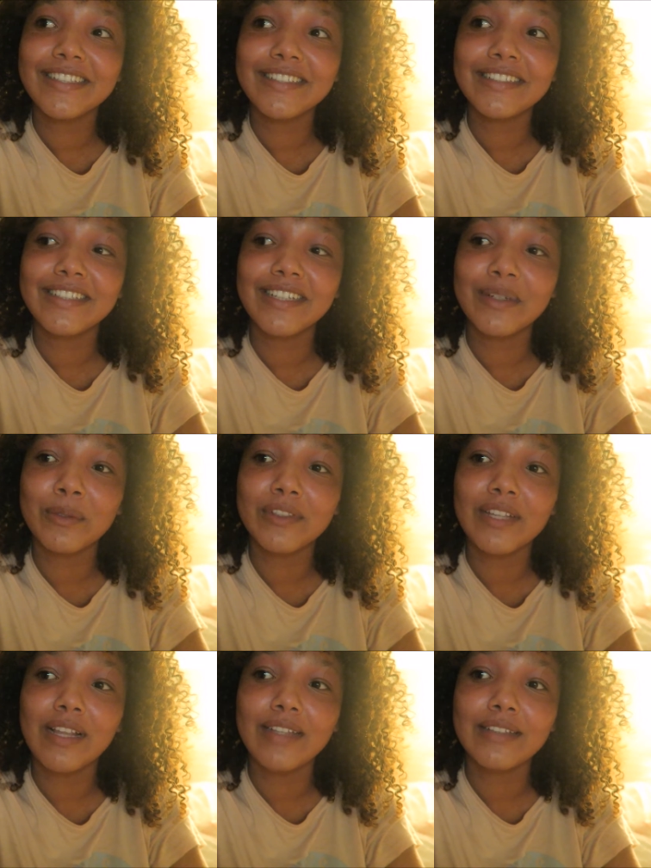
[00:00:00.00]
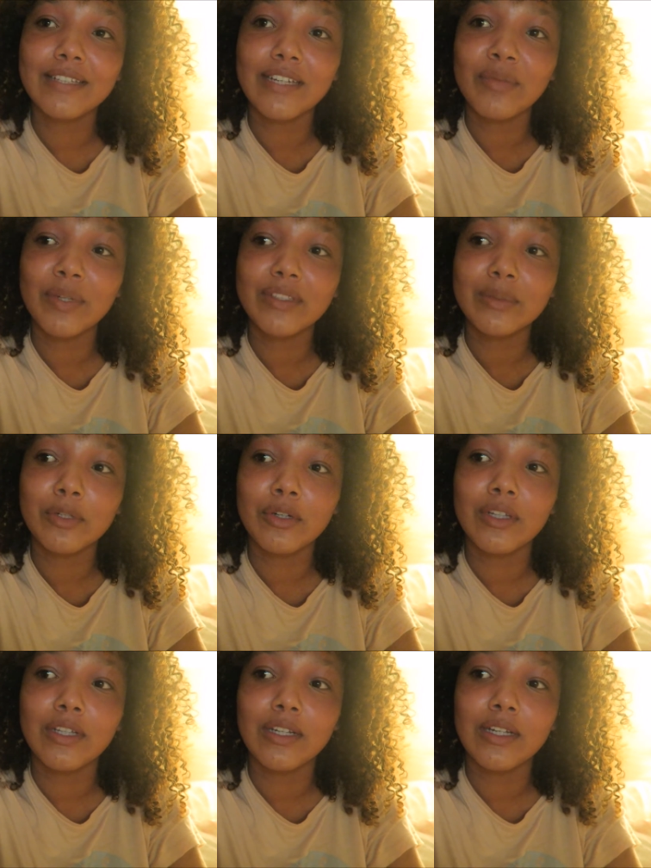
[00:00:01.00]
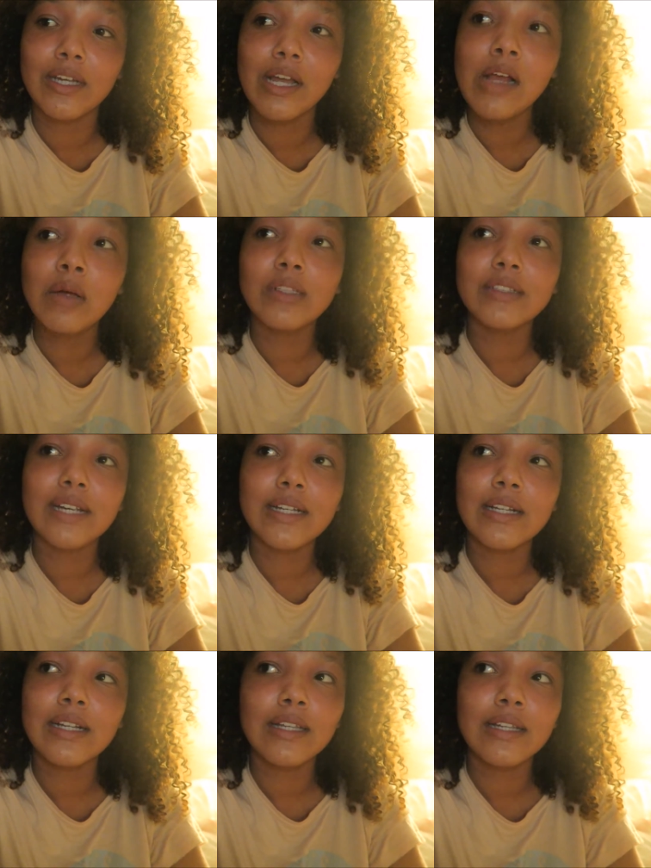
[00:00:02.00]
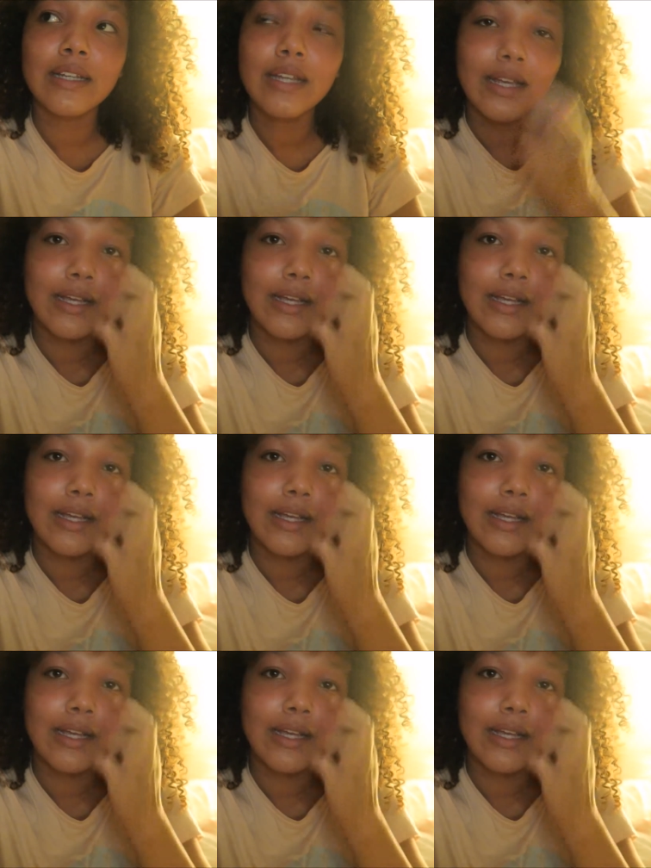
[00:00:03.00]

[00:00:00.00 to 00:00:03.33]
today was the last day of my summer holiday. Well, technically,